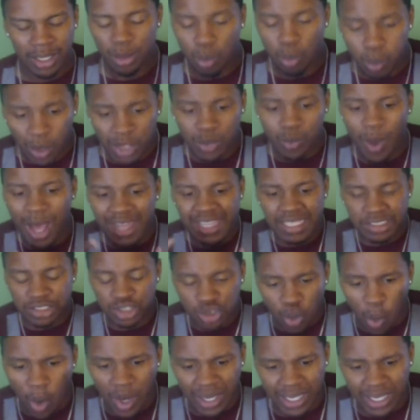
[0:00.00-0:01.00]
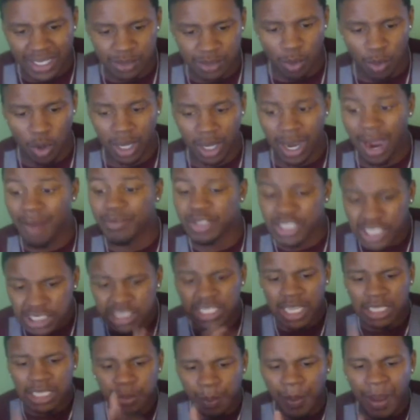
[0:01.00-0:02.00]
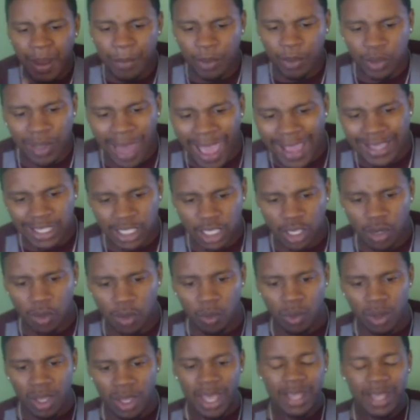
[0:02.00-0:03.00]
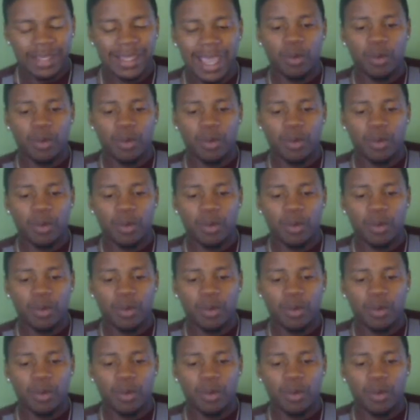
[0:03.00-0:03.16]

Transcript: The reason why that story gets more coverage is because people like you.